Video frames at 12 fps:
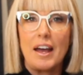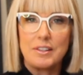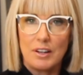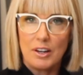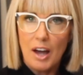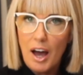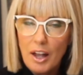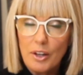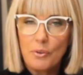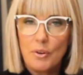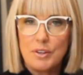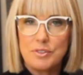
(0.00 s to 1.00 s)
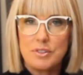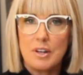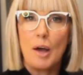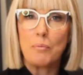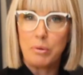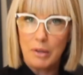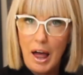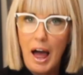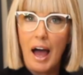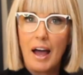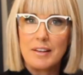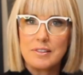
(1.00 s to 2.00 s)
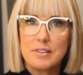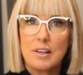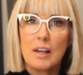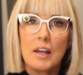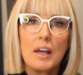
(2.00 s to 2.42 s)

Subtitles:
as a colorist applies.